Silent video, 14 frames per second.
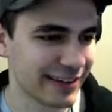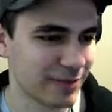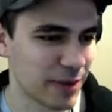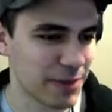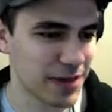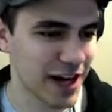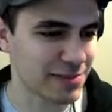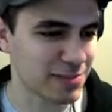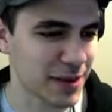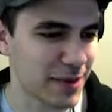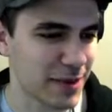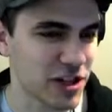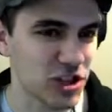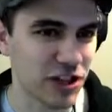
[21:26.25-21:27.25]
maybe
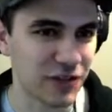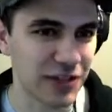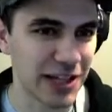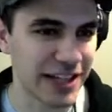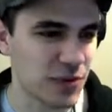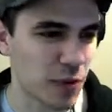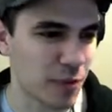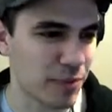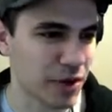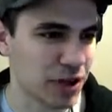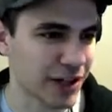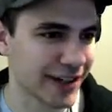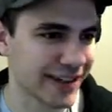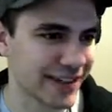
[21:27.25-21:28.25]
I should have linked to a
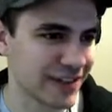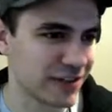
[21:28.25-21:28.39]
book.